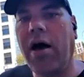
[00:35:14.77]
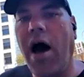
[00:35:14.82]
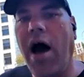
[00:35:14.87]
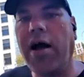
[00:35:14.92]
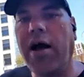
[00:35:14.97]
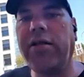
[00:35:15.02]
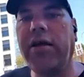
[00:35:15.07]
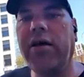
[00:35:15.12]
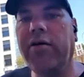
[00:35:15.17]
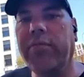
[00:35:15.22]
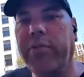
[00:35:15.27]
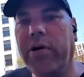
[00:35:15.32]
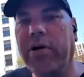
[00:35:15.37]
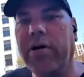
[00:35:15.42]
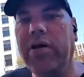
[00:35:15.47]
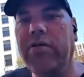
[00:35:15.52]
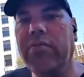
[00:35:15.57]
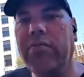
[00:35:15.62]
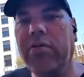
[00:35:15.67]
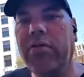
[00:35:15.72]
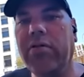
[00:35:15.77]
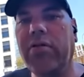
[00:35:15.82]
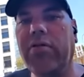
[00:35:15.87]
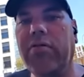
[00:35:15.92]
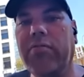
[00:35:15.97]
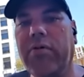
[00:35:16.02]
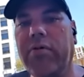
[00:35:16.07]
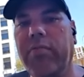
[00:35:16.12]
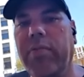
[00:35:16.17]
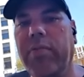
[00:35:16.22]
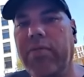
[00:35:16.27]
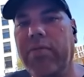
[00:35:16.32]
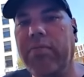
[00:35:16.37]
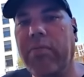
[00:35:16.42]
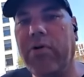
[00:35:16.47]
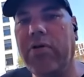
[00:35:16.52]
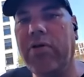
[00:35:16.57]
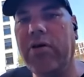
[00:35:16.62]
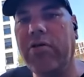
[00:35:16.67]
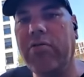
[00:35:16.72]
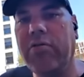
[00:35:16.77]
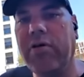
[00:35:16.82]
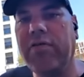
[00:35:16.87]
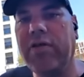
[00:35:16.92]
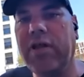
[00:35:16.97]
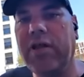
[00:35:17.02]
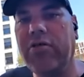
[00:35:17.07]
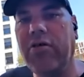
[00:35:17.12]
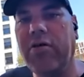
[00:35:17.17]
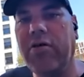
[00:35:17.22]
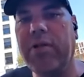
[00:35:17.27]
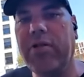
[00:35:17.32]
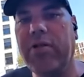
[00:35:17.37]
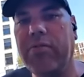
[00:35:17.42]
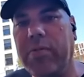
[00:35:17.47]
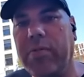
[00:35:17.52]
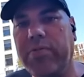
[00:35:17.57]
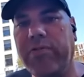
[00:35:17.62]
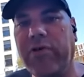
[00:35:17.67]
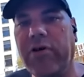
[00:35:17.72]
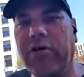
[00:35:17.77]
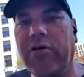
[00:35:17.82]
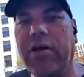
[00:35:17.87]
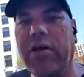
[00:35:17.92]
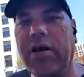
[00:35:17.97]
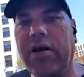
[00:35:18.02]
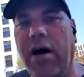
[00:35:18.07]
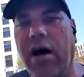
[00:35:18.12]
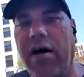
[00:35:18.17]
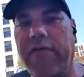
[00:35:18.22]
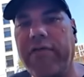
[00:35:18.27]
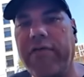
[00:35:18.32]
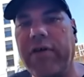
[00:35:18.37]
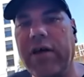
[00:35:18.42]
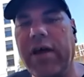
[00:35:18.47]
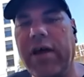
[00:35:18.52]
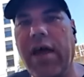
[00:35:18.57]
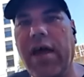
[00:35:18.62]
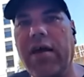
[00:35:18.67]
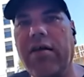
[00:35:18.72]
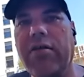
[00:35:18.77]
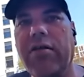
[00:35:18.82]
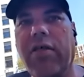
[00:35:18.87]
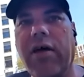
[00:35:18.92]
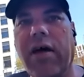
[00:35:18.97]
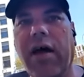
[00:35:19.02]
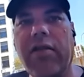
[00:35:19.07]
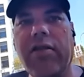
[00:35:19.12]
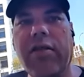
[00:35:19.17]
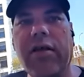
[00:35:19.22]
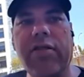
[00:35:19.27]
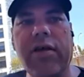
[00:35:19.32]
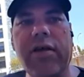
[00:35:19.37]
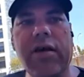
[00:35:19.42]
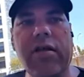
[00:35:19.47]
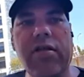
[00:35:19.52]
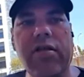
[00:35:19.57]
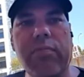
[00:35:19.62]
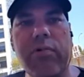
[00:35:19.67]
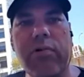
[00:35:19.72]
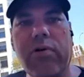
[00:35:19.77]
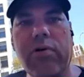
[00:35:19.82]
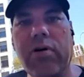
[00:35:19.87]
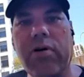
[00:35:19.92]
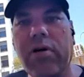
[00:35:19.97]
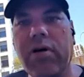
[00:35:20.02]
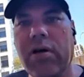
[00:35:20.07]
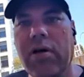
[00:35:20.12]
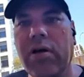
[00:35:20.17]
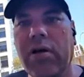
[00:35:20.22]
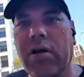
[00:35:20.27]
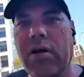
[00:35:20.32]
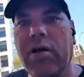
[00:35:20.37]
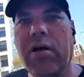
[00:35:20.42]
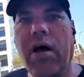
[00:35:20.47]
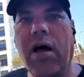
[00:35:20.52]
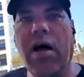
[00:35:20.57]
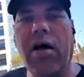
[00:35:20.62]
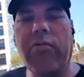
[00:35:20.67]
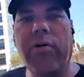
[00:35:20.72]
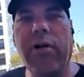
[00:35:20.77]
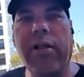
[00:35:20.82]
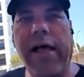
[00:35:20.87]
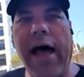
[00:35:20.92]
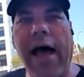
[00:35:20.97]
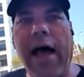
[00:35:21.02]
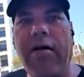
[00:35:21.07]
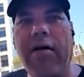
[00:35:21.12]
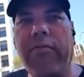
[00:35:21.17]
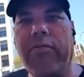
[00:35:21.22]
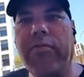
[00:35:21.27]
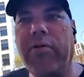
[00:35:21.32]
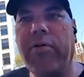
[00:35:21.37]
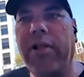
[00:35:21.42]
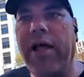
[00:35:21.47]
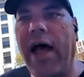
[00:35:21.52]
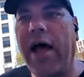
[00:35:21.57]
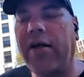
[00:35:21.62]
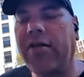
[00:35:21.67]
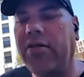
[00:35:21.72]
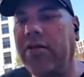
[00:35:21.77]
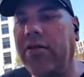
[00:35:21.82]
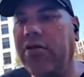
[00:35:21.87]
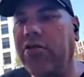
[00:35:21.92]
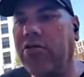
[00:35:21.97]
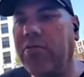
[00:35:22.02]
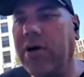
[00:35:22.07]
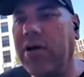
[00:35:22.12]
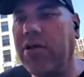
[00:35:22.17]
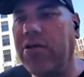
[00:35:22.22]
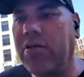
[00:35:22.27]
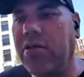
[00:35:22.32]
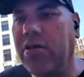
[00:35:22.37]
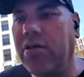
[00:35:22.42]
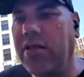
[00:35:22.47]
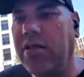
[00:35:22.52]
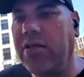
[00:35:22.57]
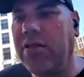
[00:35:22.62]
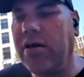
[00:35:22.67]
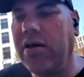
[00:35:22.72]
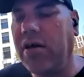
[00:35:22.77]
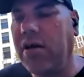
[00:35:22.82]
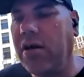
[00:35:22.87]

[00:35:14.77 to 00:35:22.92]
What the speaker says: cocktail party would be more the equivalent. Germans refer like coffee and cake to that. They think it's more a relaxed situation. But